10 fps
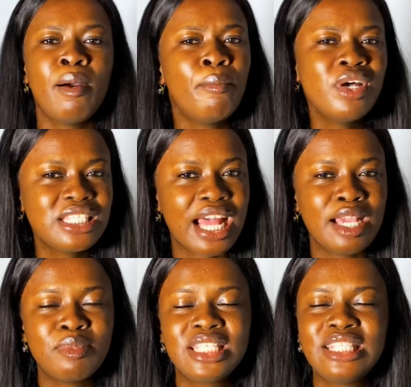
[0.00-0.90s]
Most
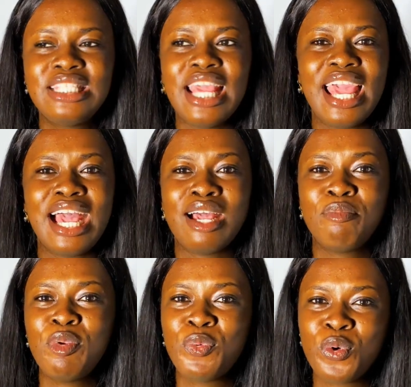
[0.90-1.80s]
times there are
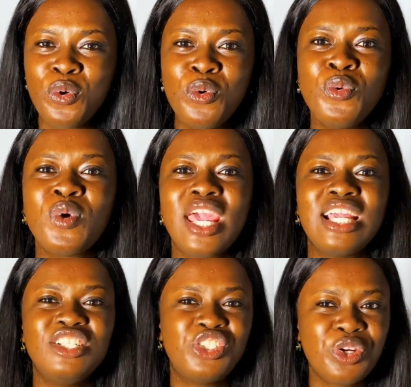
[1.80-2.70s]
people who wear
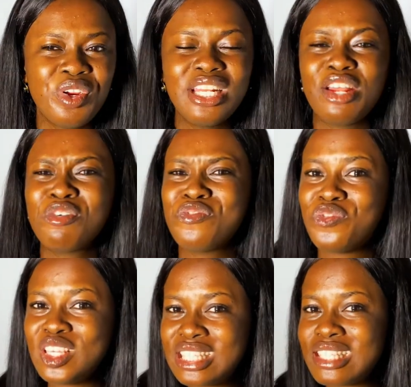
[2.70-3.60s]
jewelry that don't
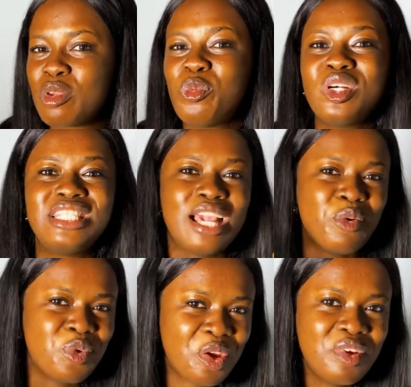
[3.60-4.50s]
fit what they are
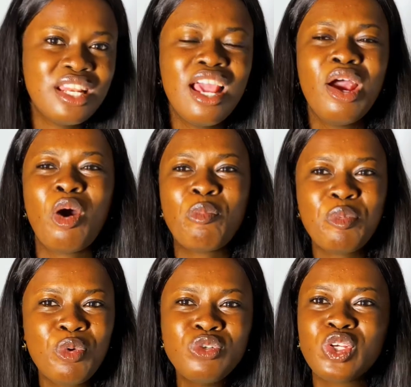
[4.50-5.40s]
wearing, or
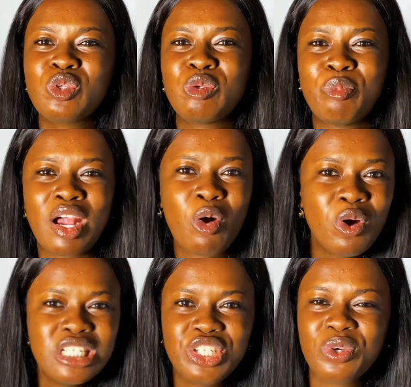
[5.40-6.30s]
people who just want to pack
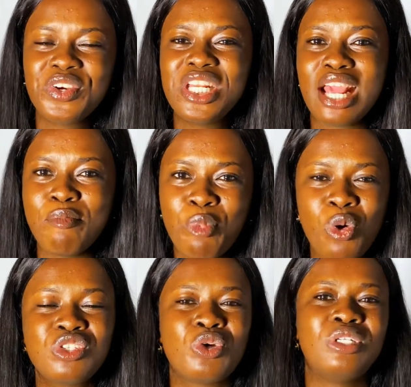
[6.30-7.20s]
all the jewelry in their
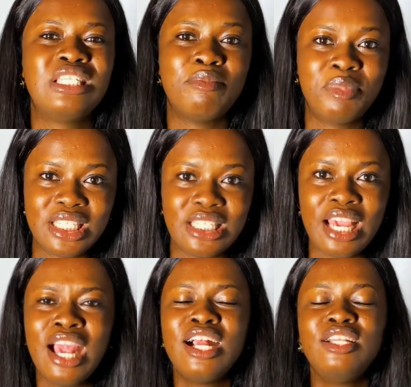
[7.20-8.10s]
box on their body.
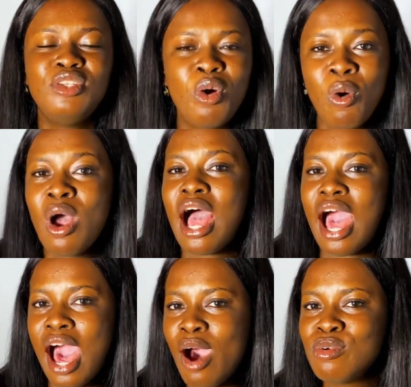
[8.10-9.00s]
Know
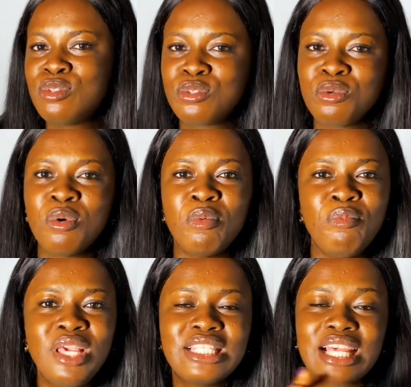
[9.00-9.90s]
how to
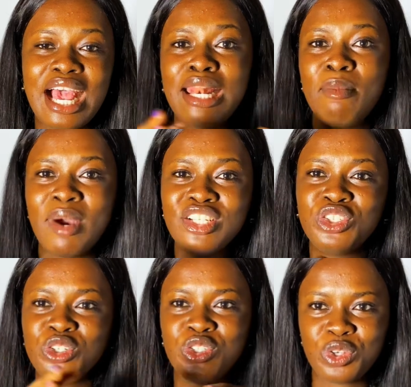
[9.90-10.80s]
mix and match
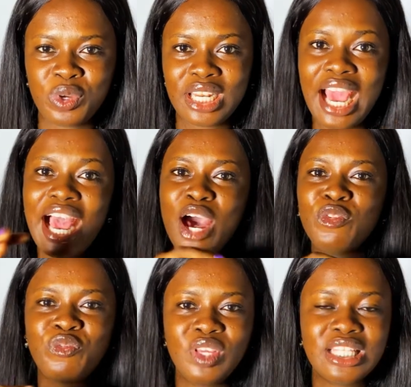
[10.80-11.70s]
your jewelry. There are
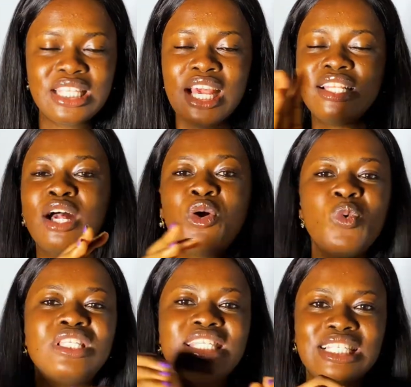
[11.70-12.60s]
outfits that go
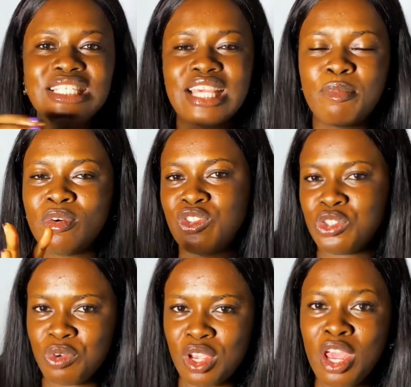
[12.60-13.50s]
with certain type of
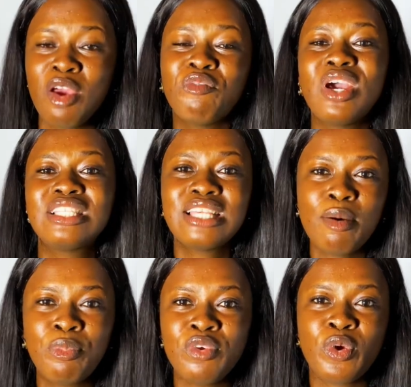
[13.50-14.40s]
jewelry. For
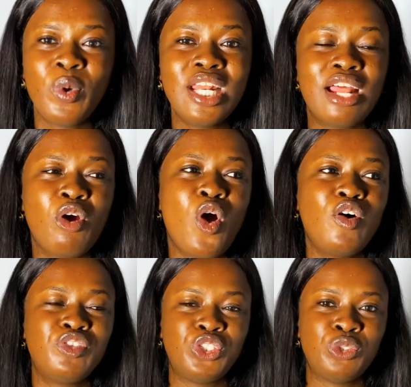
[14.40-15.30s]
example, if you're wearing an
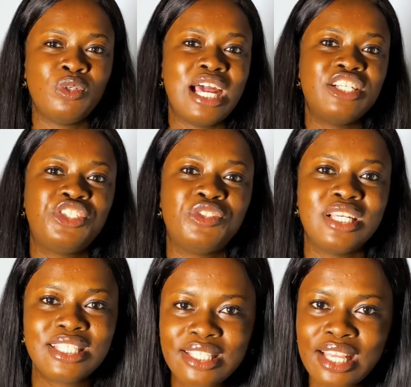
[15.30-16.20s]
off-shoulder
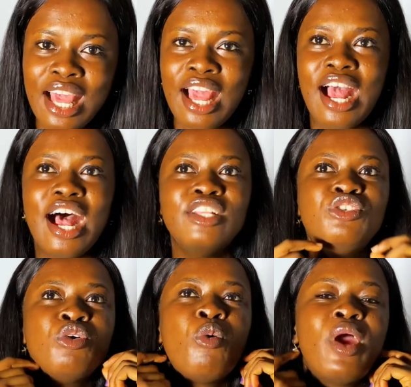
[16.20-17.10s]
dress and
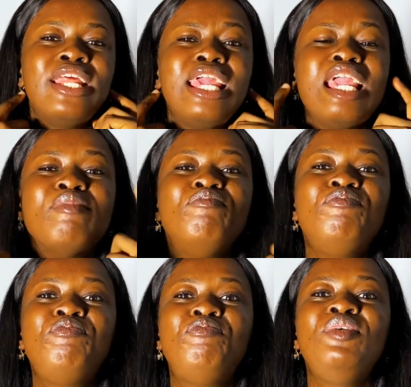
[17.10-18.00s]
you're wearing a
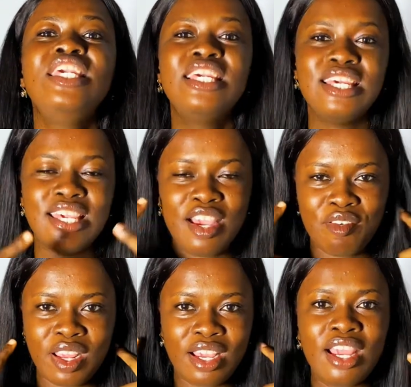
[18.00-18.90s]
big
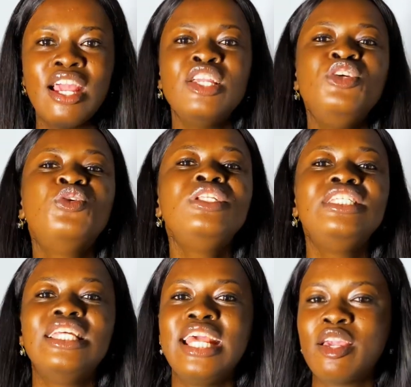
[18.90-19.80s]
earring, you don't need
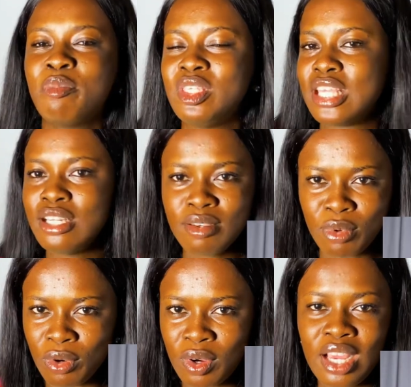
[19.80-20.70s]
a neck piece anymore.